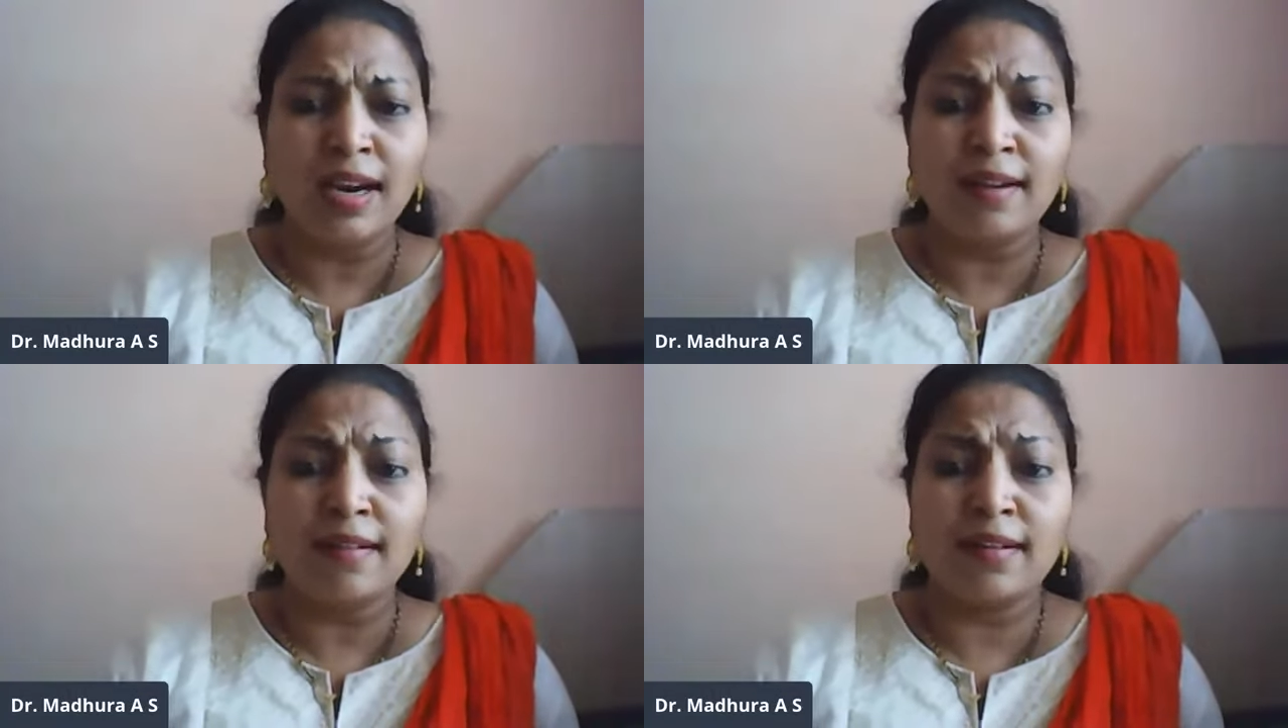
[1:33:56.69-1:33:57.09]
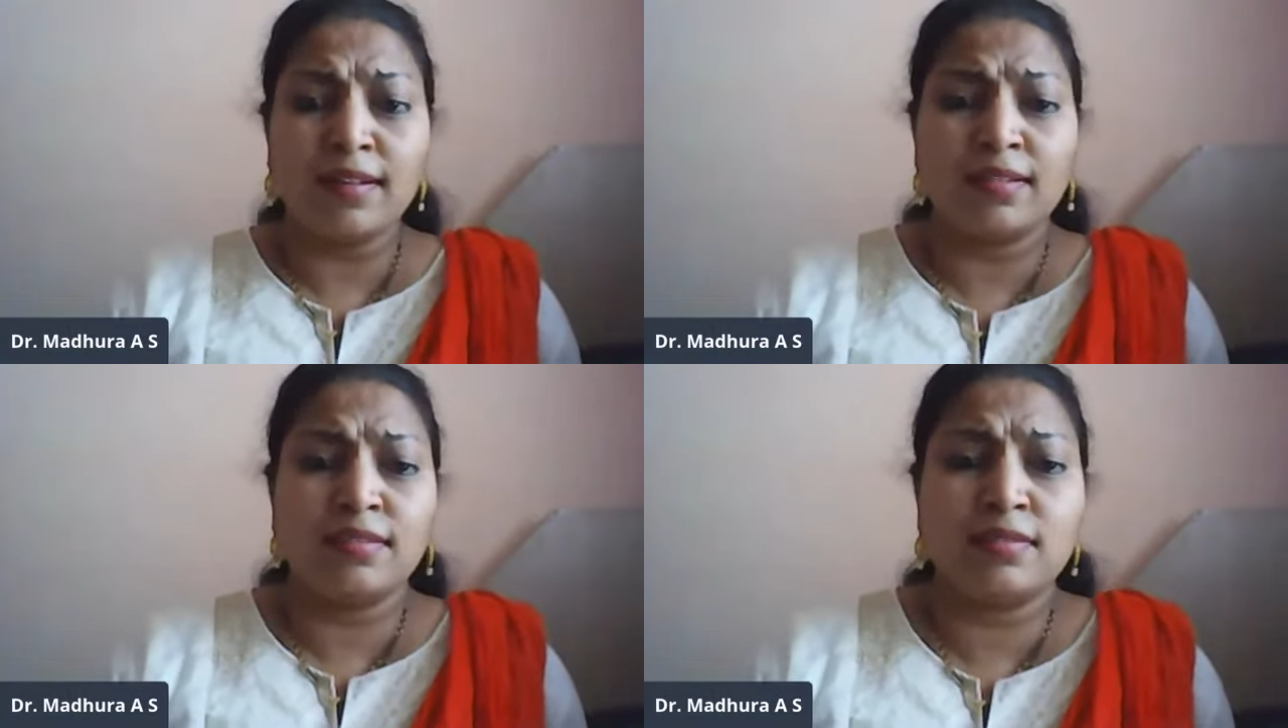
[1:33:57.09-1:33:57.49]

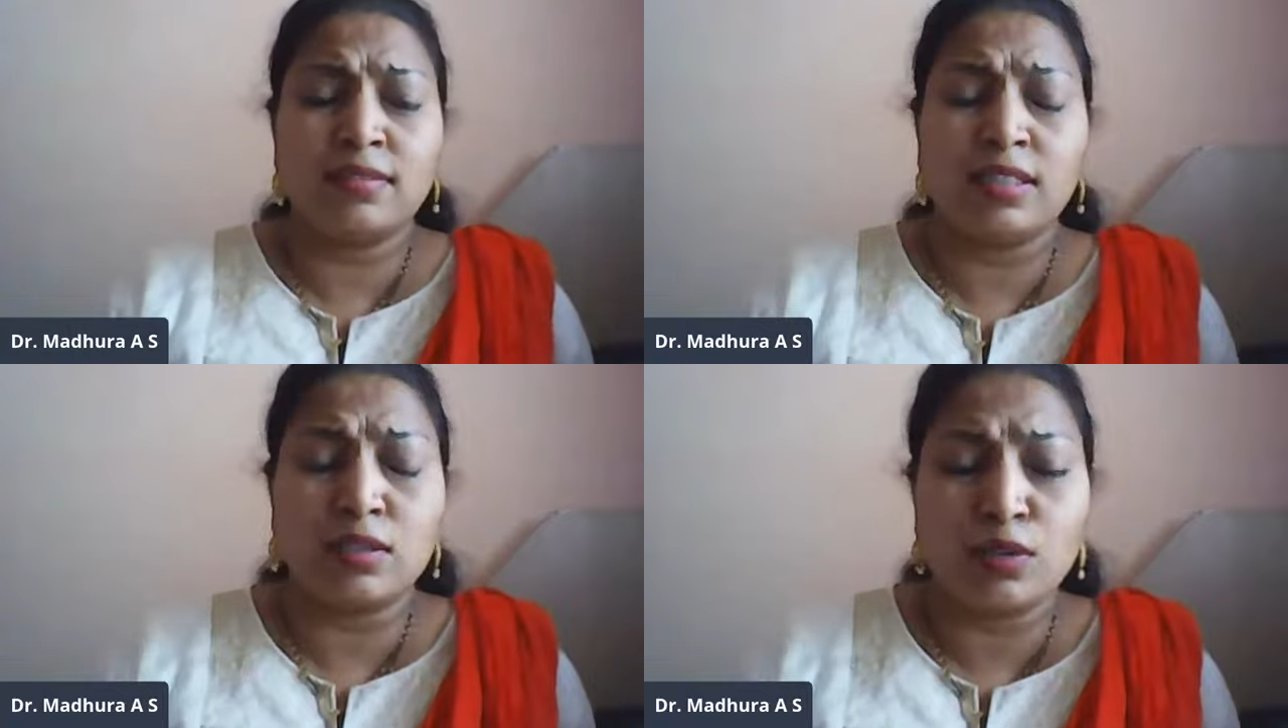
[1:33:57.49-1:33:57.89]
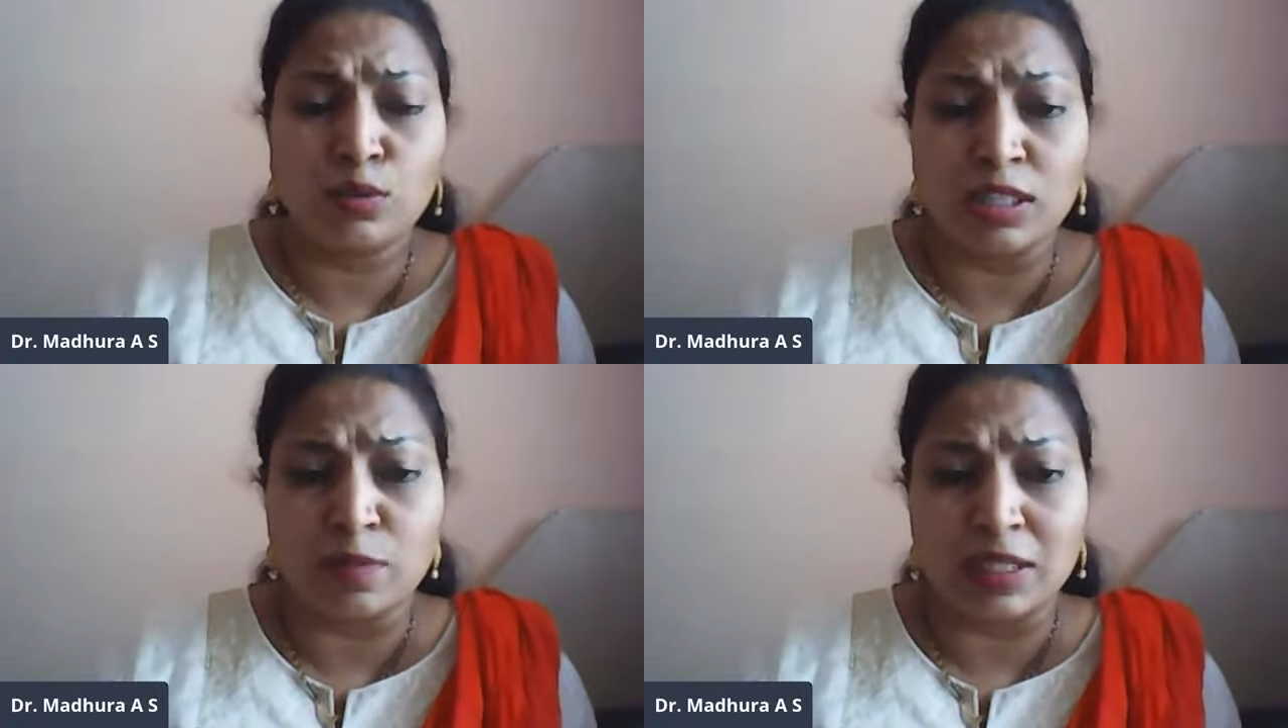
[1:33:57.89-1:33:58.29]
And the
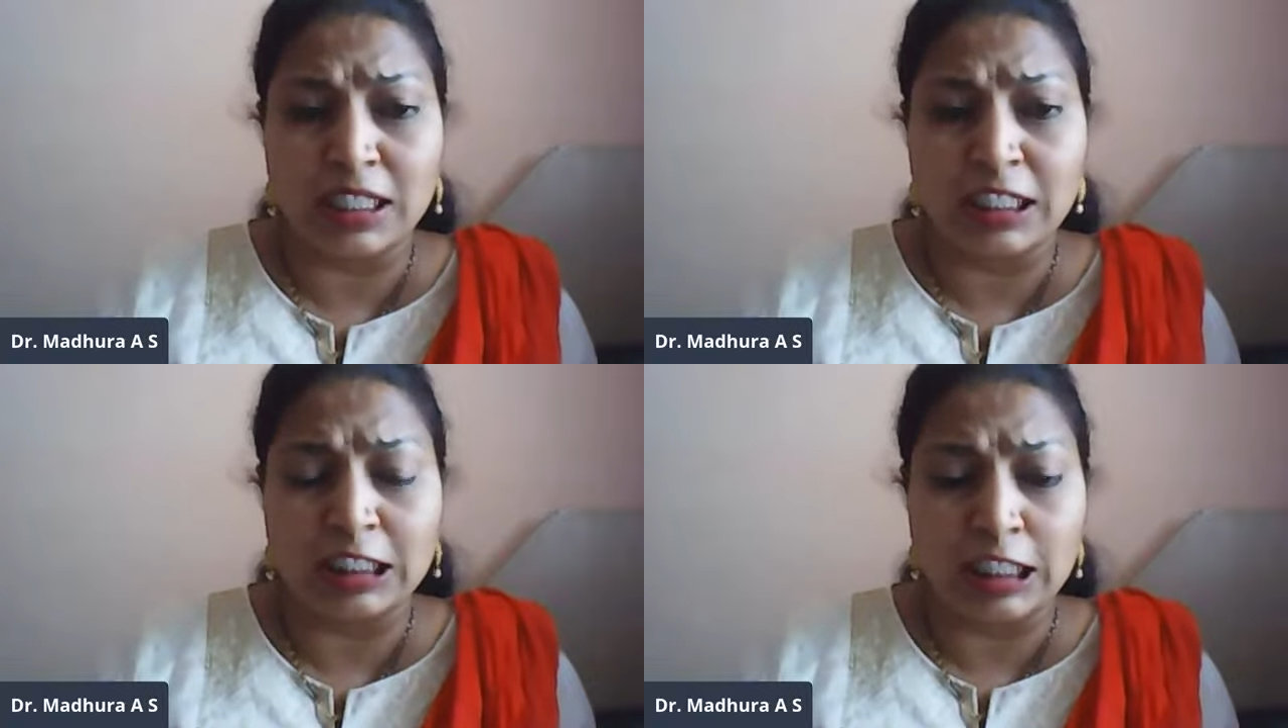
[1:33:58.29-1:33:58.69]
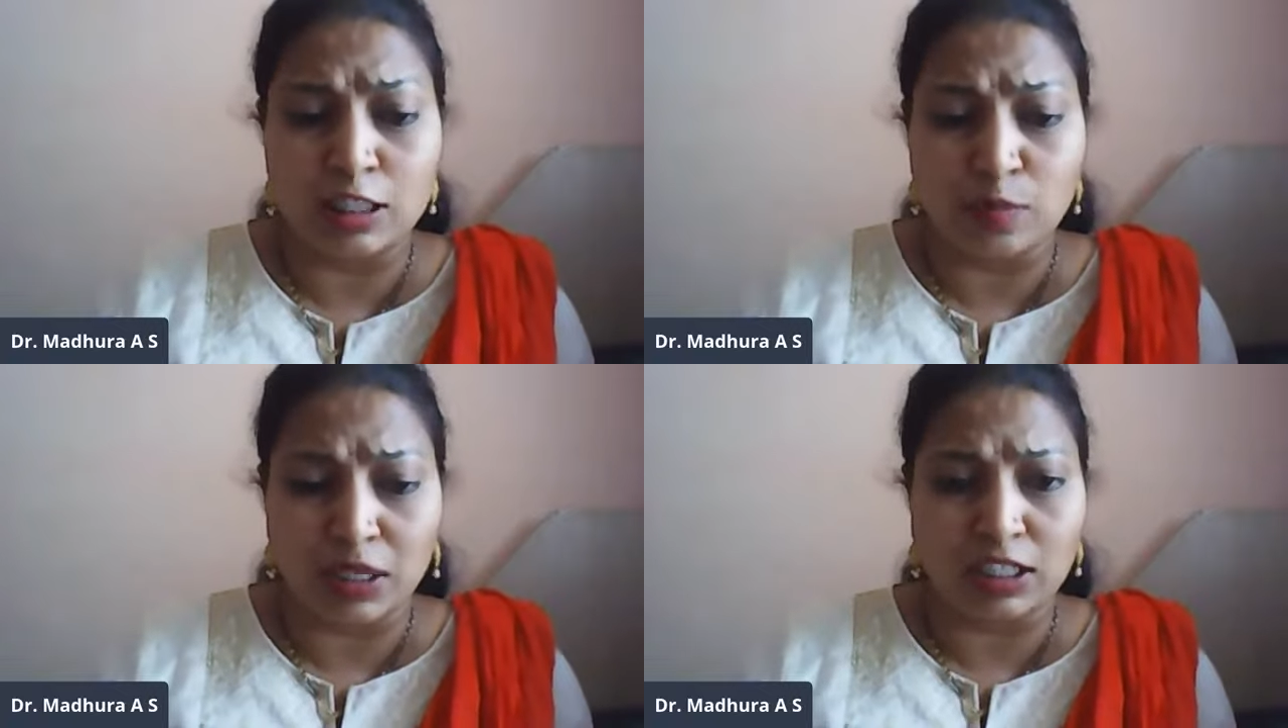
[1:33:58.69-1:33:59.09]
two, especially in
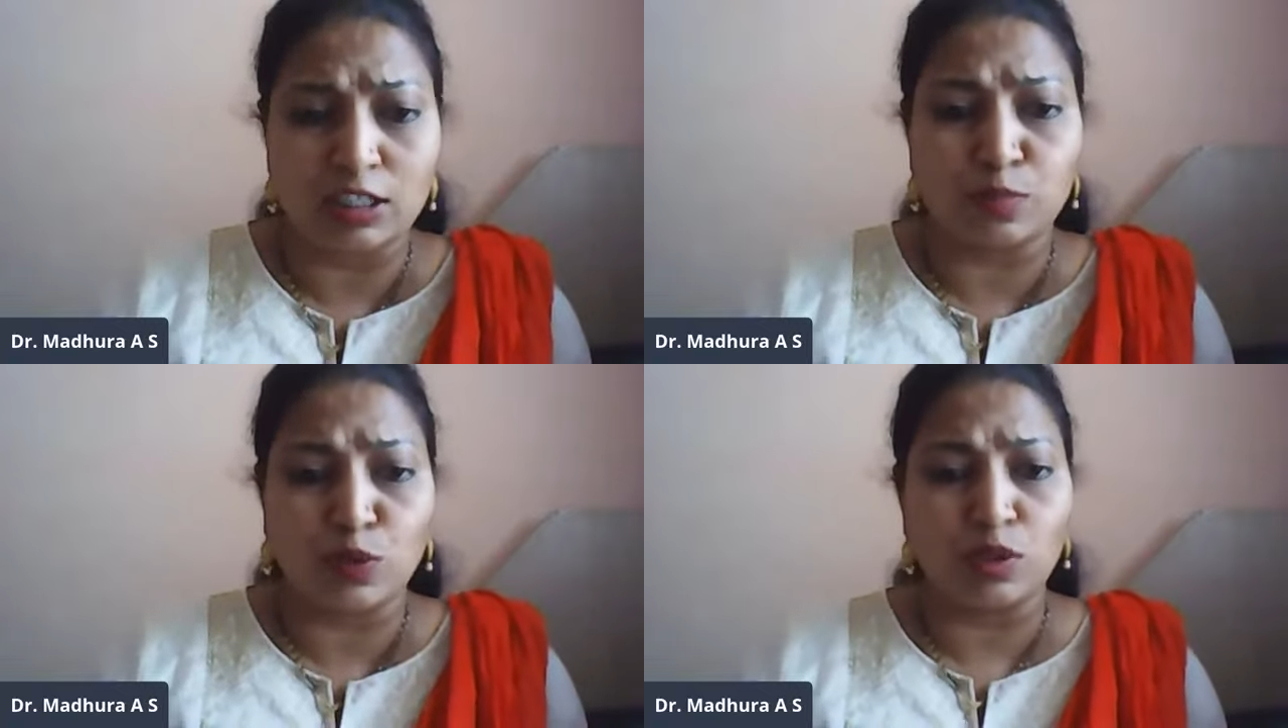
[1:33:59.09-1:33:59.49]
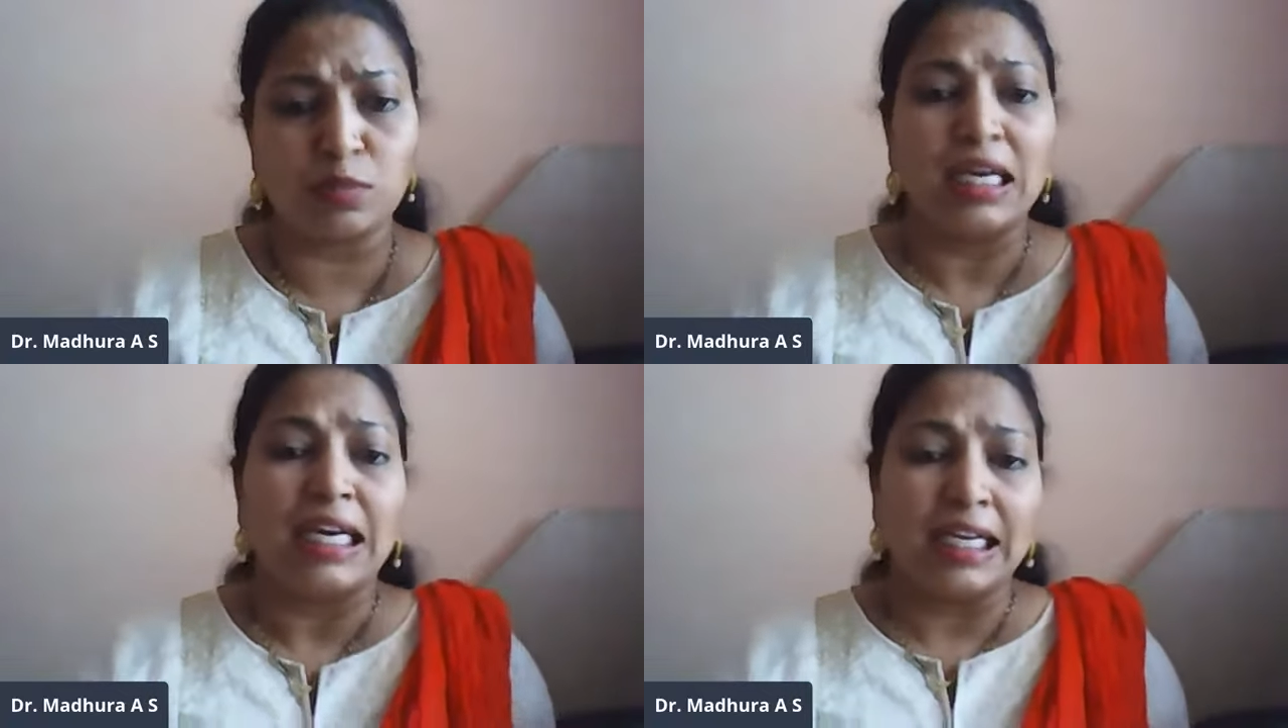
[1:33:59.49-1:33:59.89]
this particular poem,